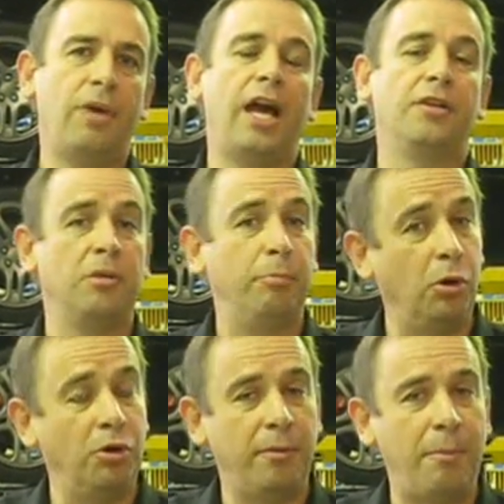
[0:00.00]
how it's
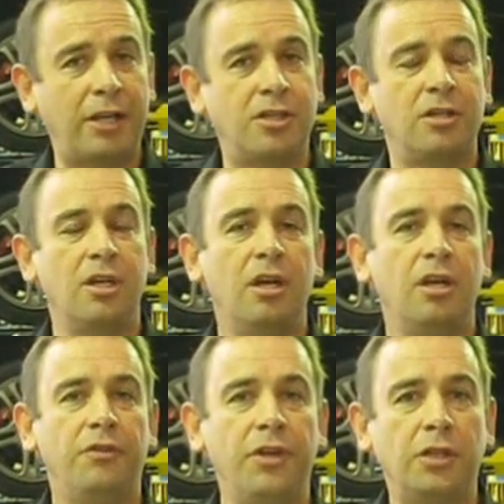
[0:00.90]
important to match
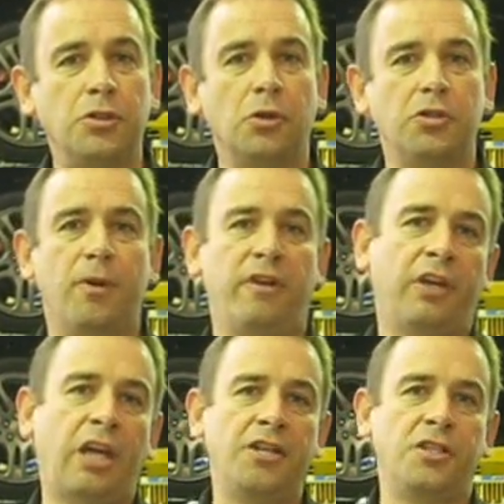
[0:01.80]
the exhaust
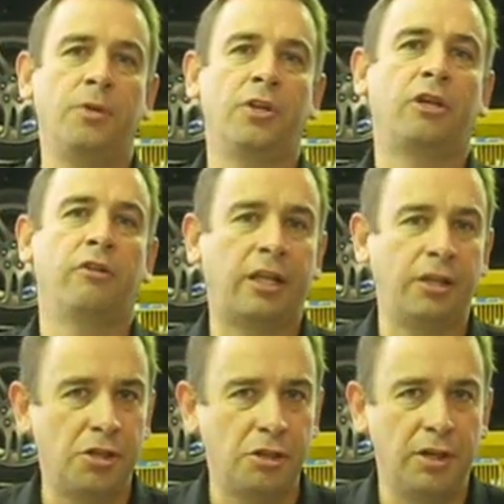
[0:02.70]
modification with a
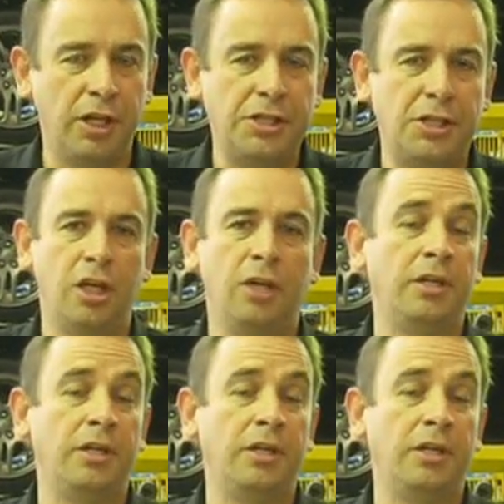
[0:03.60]
correctly tuned ECU,